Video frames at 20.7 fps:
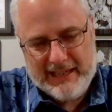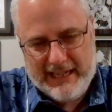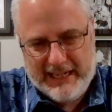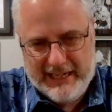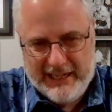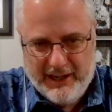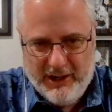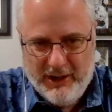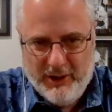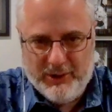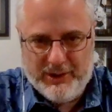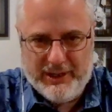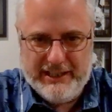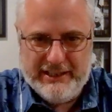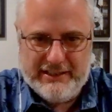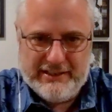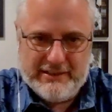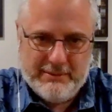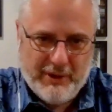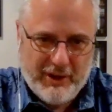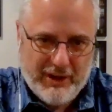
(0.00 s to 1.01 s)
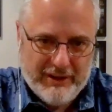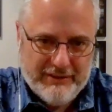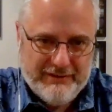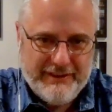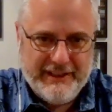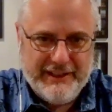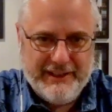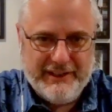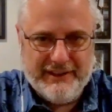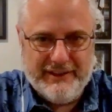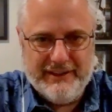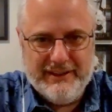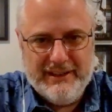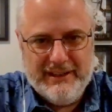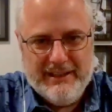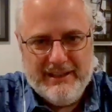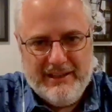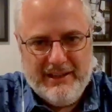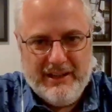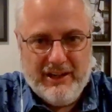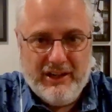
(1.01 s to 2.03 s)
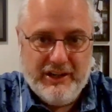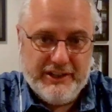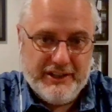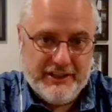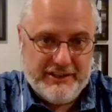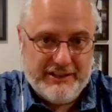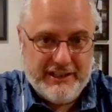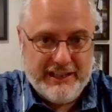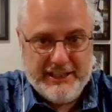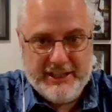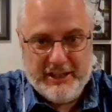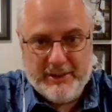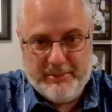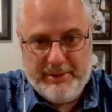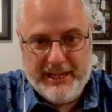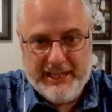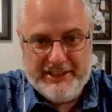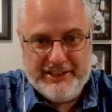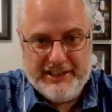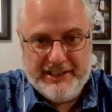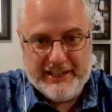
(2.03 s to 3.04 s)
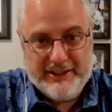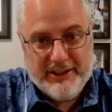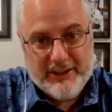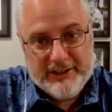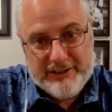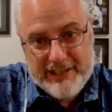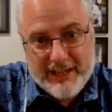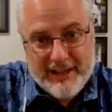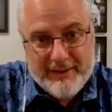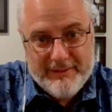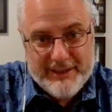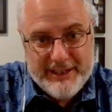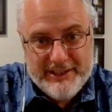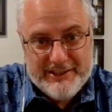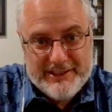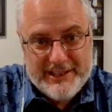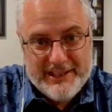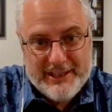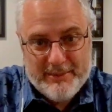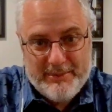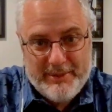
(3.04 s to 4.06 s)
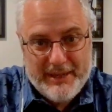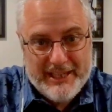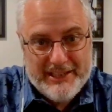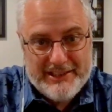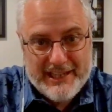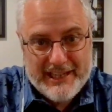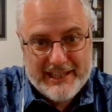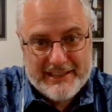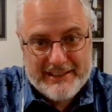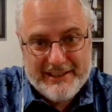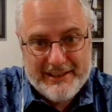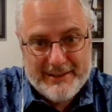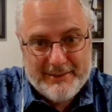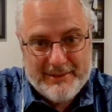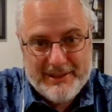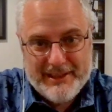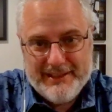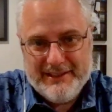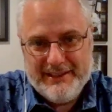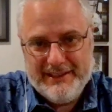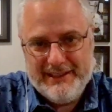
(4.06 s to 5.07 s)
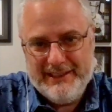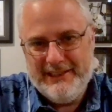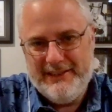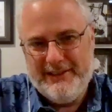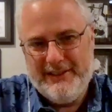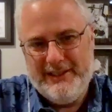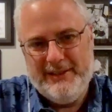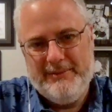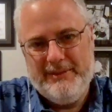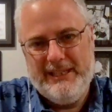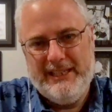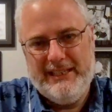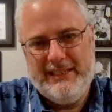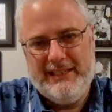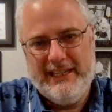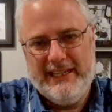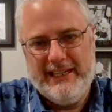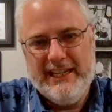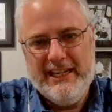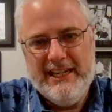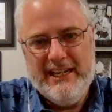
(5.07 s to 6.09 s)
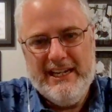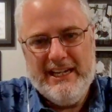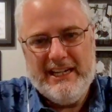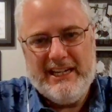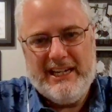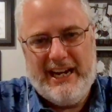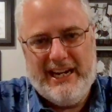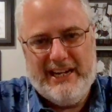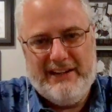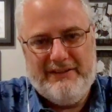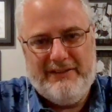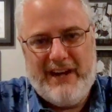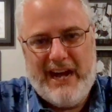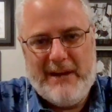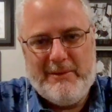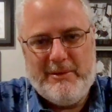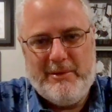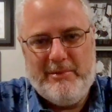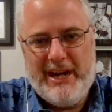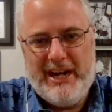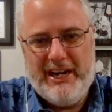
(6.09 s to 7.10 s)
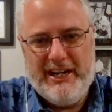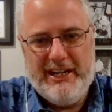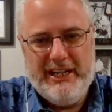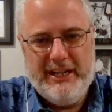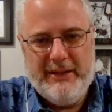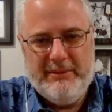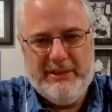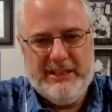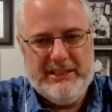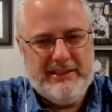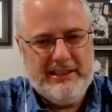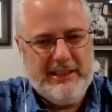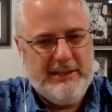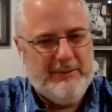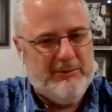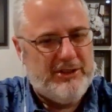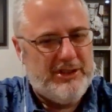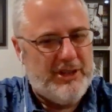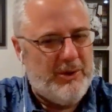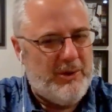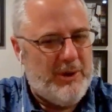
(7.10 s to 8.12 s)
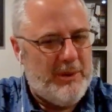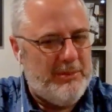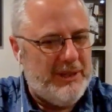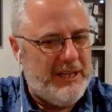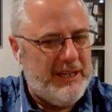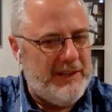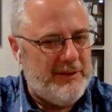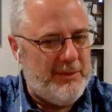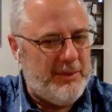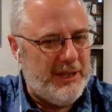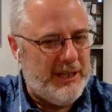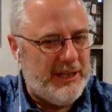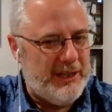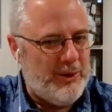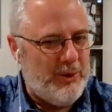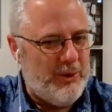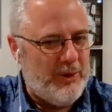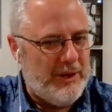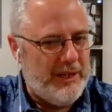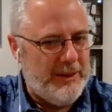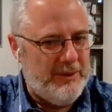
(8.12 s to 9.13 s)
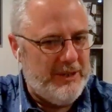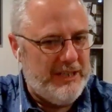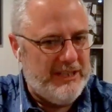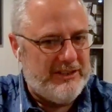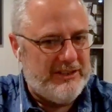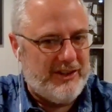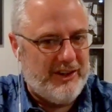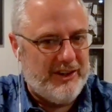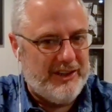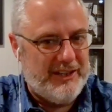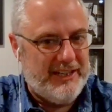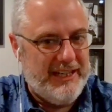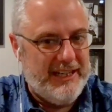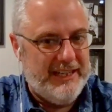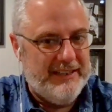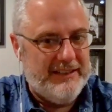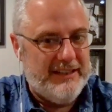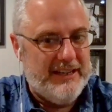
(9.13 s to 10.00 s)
of hokey Smallville, oh, you're sending your paycheck, don't tell me you send your paycheck to your mother, you know what I mean, like kind of vibe about him that seems so unbelievable and corny when he's Clark Kent.